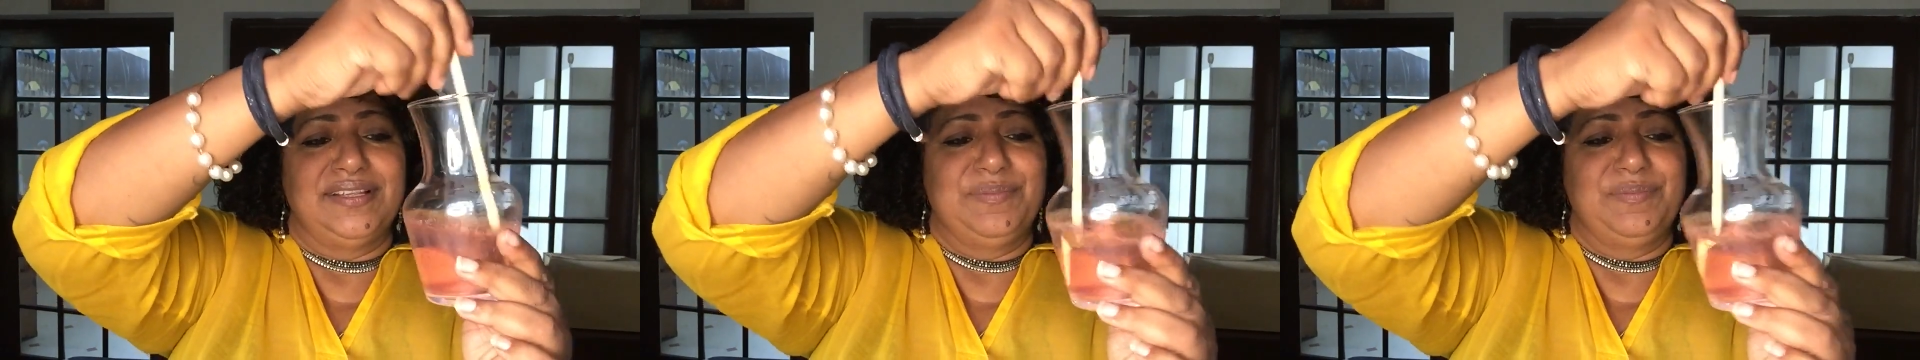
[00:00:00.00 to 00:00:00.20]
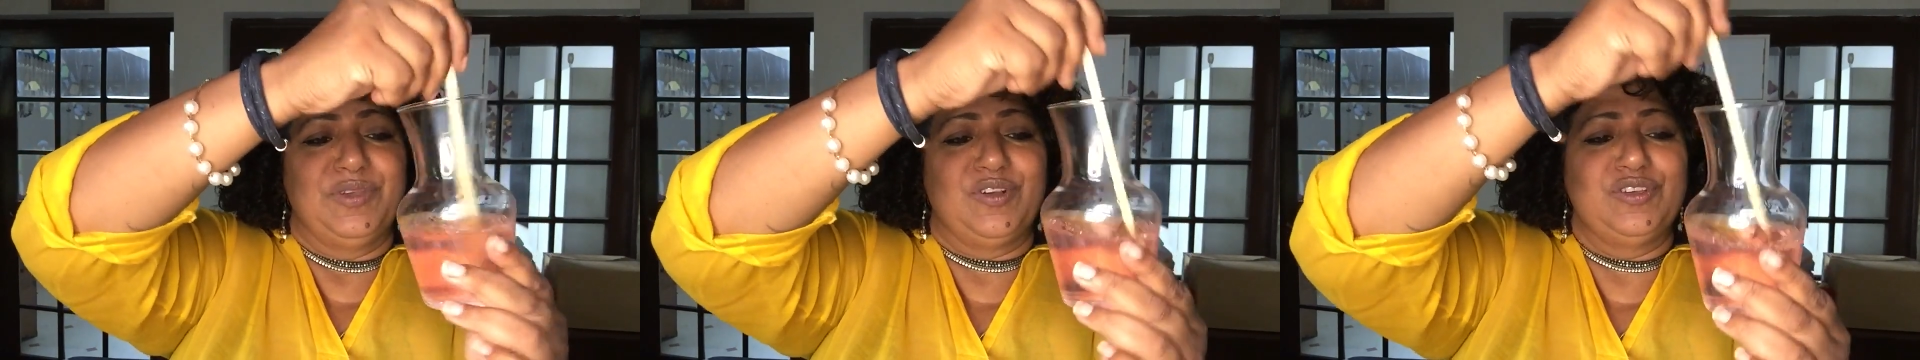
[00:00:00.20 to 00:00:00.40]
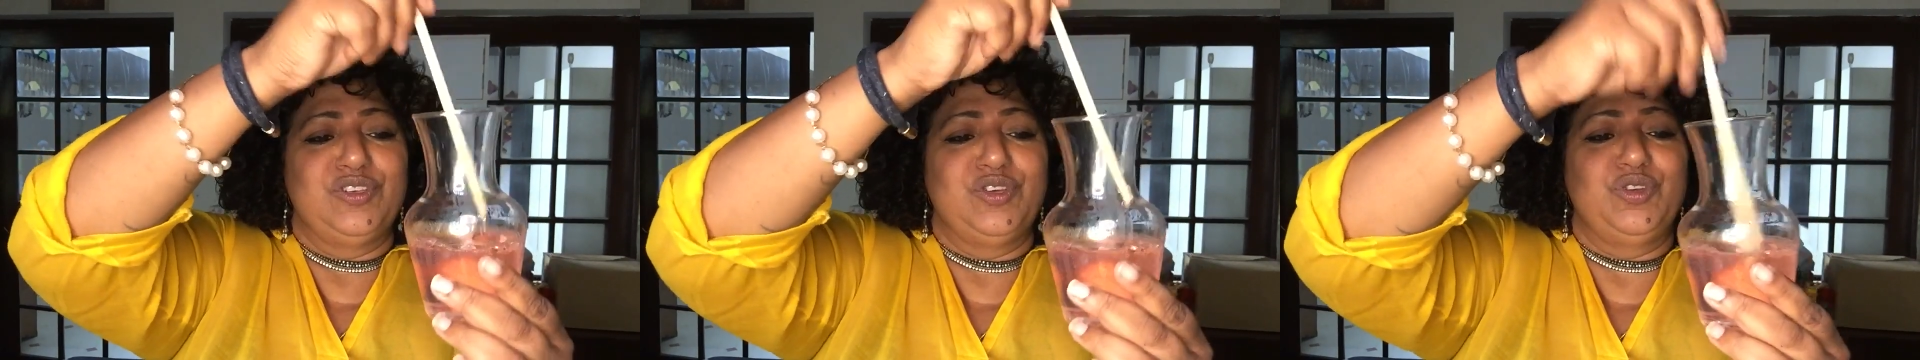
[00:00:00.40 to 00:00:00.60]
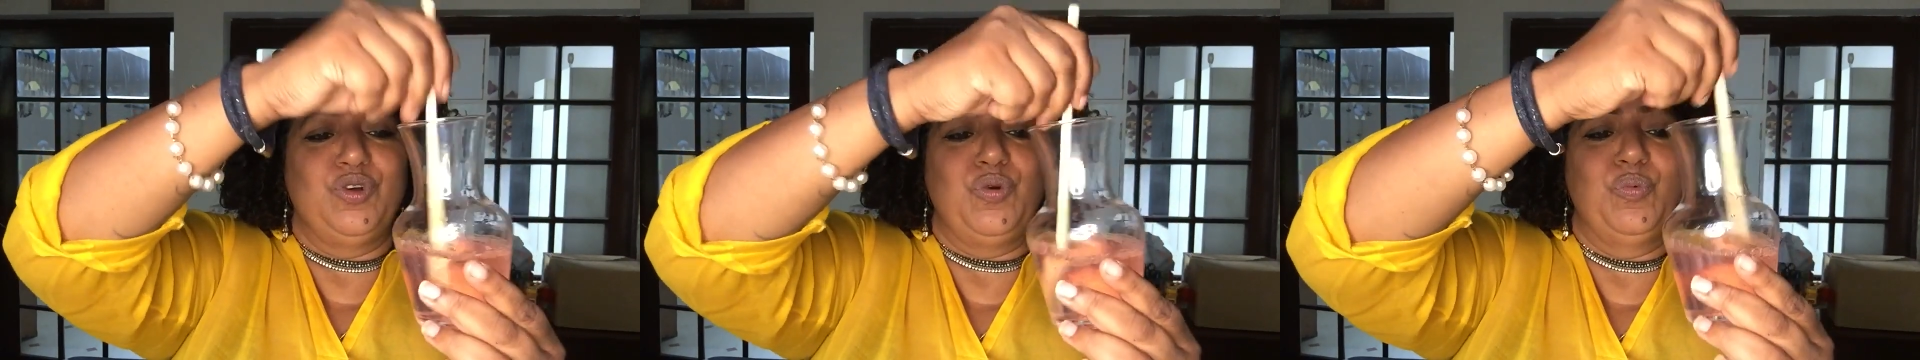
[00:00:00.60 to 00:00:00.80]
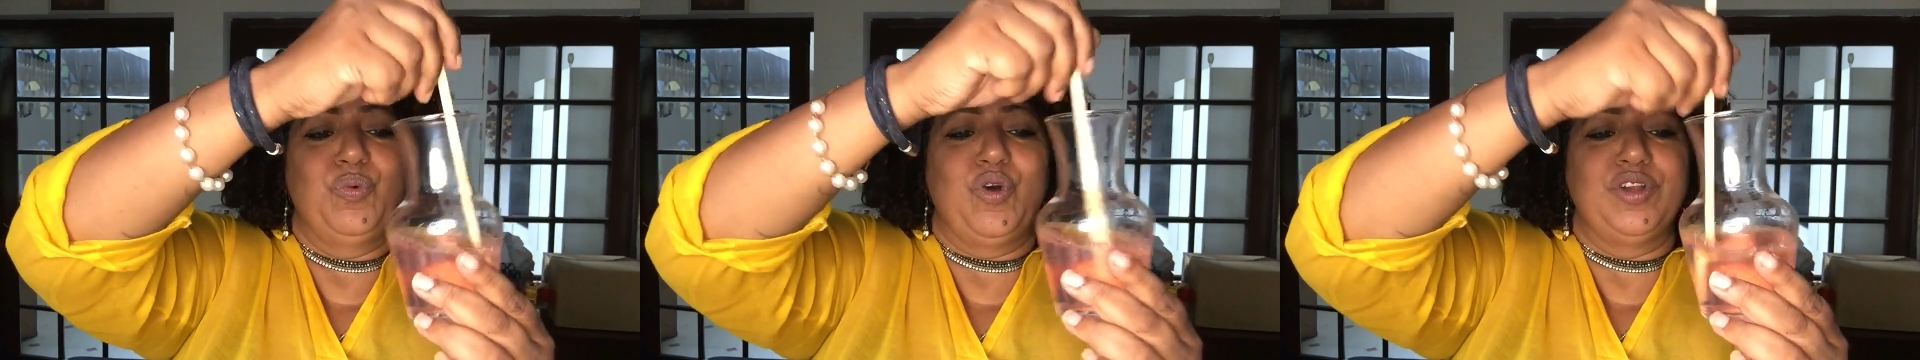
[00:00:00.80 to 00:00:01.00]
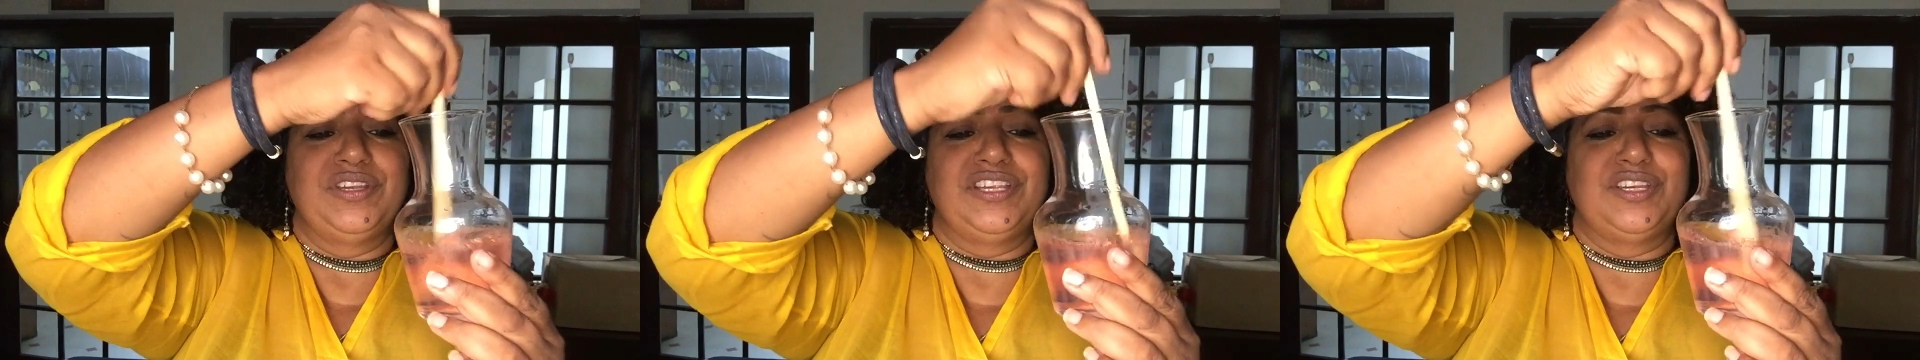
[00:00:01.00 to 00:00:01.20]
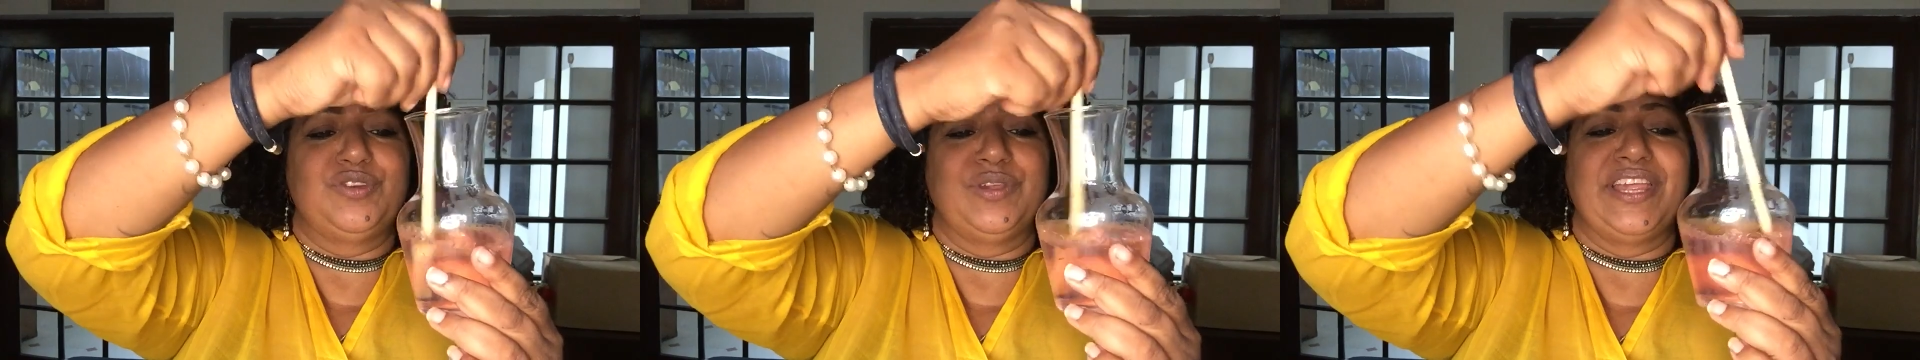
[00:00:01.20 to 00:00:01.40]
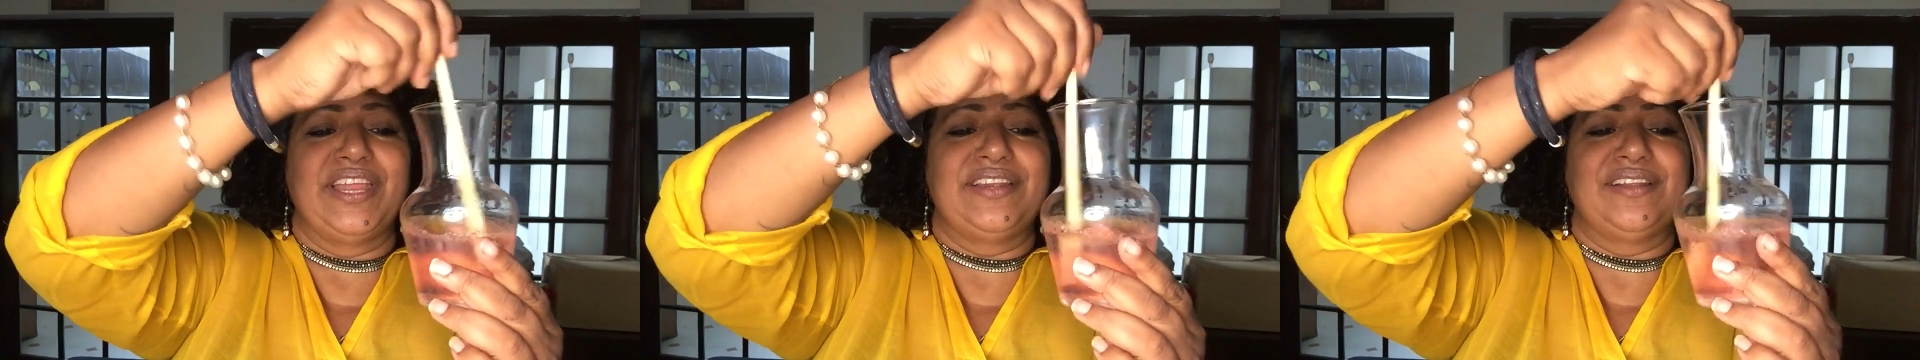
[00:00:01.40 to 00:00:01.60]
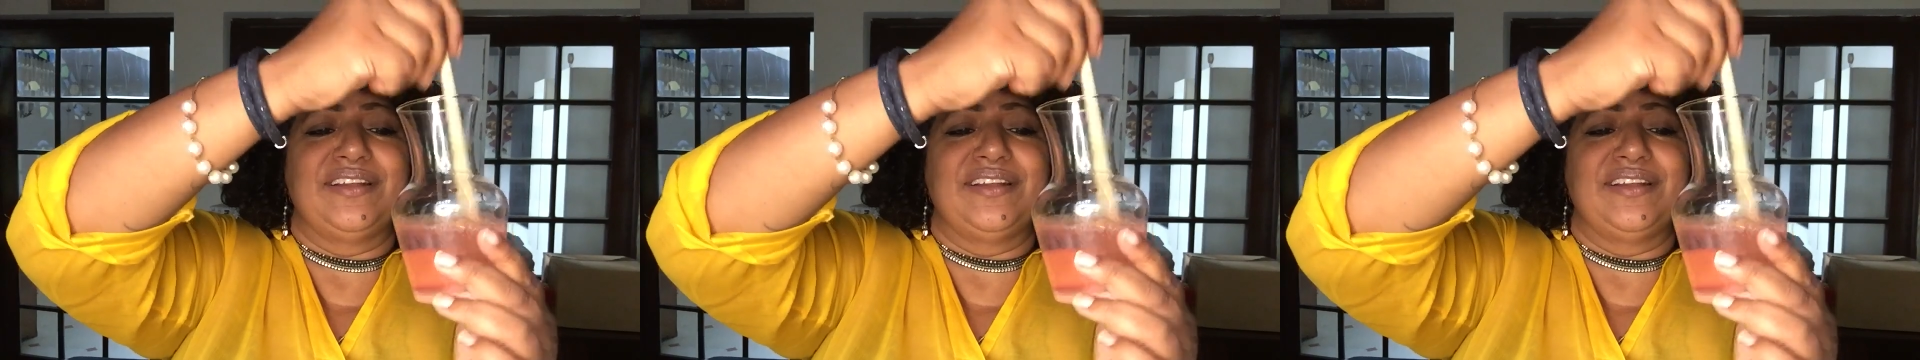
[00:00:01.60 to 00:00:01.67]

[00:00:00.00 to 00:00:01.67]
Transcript: because you don't want it to get